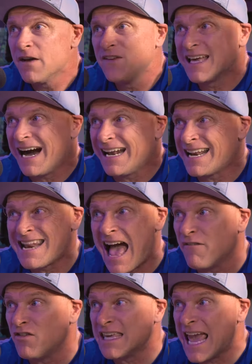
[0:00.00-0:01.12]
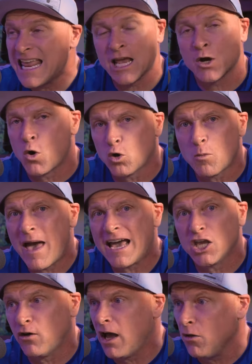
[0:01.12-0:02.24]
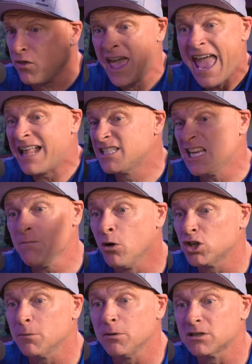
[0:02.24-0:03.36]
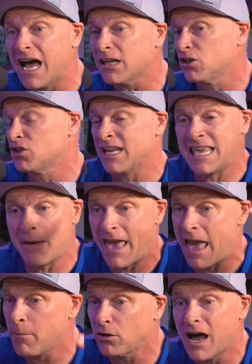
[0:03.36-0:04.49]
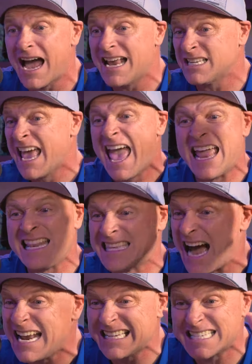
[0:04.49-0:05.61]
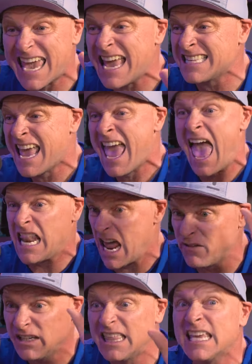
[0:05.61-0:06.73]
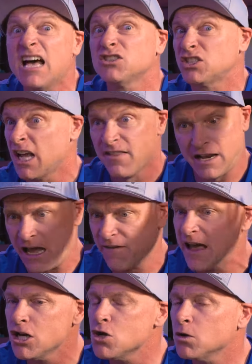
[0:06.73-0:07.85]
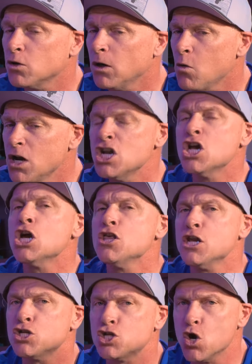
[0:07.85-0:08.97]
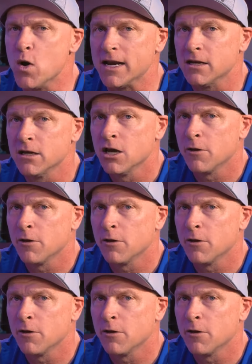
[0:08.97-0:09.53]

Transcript: If you gotta navigate and quarterback your health and see multiple doctors and get MRIs and dye scans and everything else that I've had to do in 21, then do it